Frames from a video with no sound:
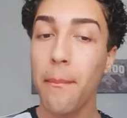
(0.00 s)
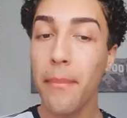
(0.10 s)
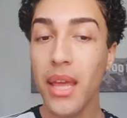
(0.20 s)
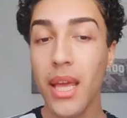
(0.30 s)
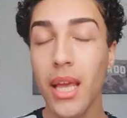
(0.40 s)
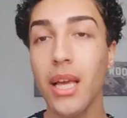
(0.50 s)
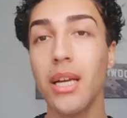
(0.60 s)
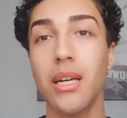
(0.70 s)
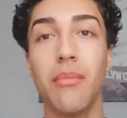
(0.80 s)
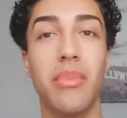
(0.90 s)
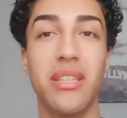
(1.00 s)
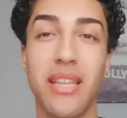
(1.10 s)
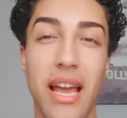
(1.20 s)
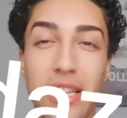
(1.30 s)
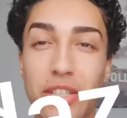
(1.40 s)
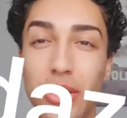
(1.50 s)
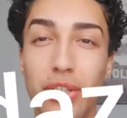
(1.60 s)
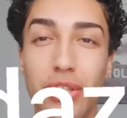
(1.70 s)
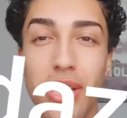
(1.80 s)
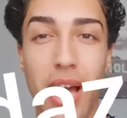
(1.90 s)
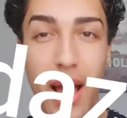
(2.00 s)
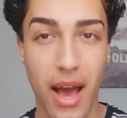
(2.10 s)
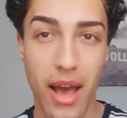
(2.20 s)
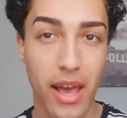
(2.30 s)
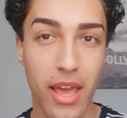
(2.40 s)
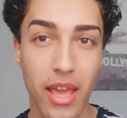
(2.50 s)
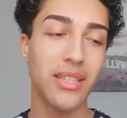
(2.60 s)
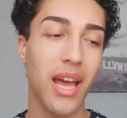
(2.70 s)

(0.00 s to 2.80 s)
pink bedazzled eye.